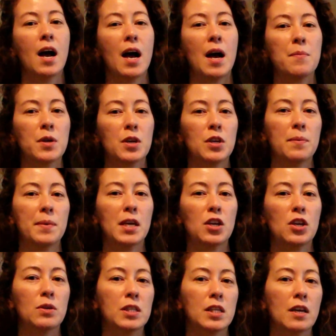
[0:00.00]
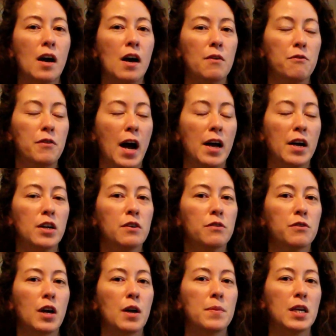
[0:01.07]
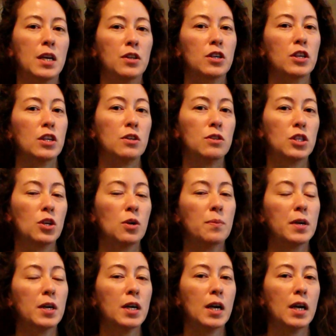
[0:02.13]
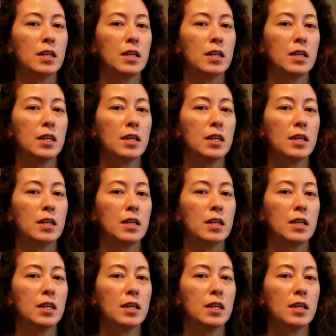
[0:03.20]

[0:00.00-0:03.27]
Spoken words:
I'm going to be using a file from another YouTuber.